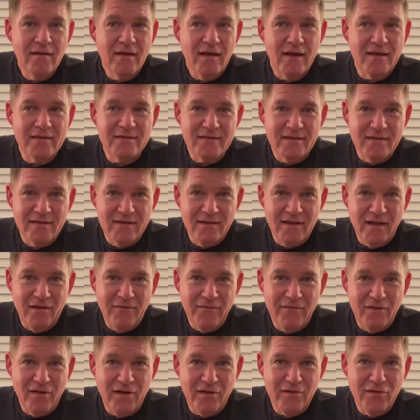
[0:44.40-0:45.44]
I sent it off
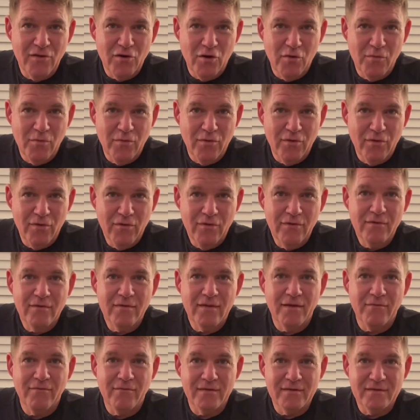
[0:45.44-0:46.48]
in October.
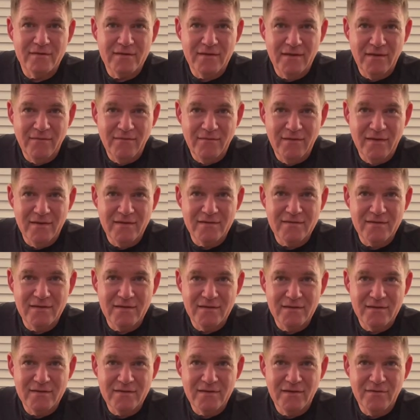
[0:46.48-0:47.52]
They received it,
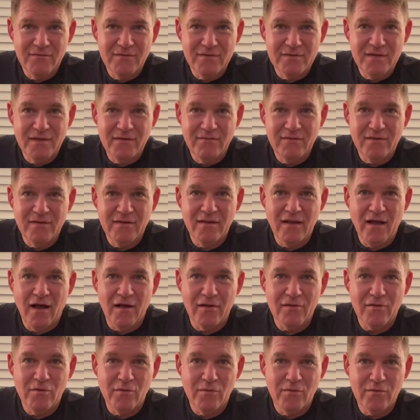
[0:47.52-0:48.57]
CGC received it
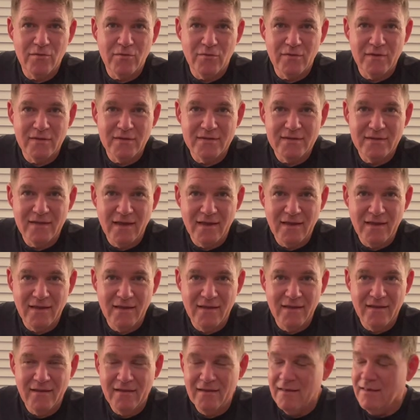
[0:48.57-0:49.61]
October
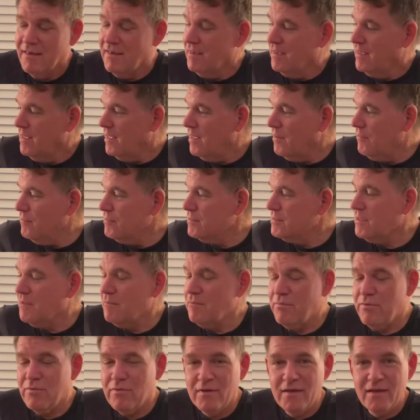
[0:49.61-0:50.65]
22nd. It was
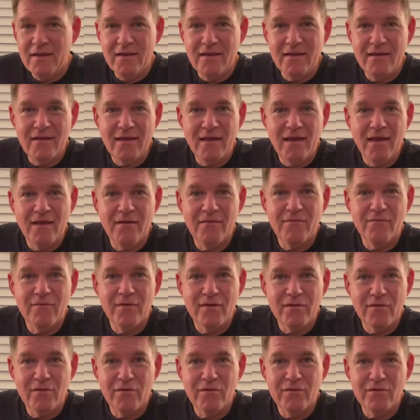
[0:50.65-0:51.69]
completed and
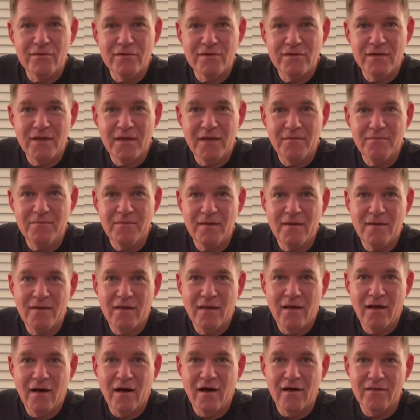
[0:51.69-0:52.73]
returned shipped
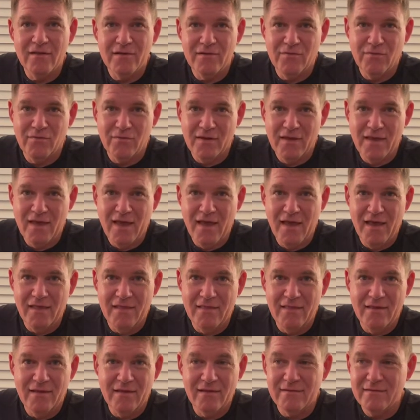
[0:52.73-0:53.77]
on the 28th.
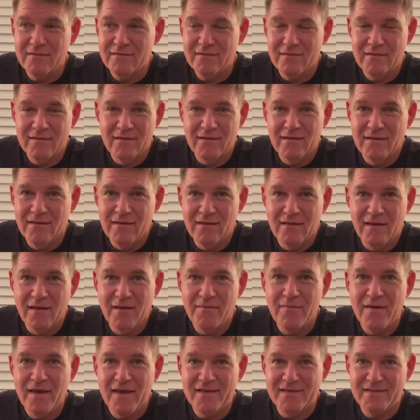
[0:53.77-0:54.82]
It's
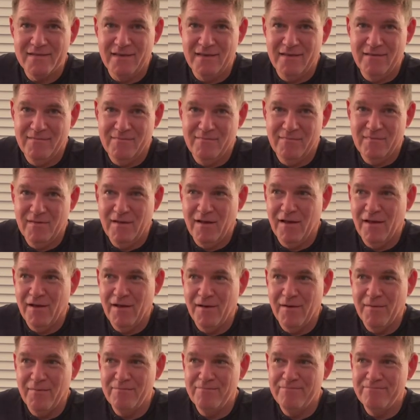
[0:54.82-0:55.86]
amazing.
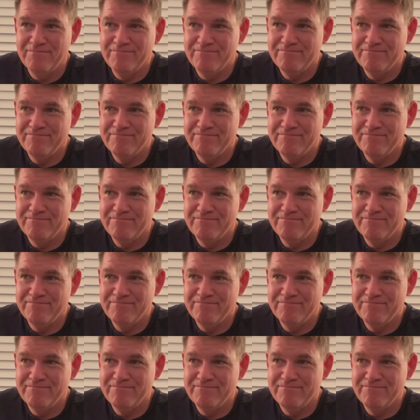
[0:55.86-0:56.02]
I'm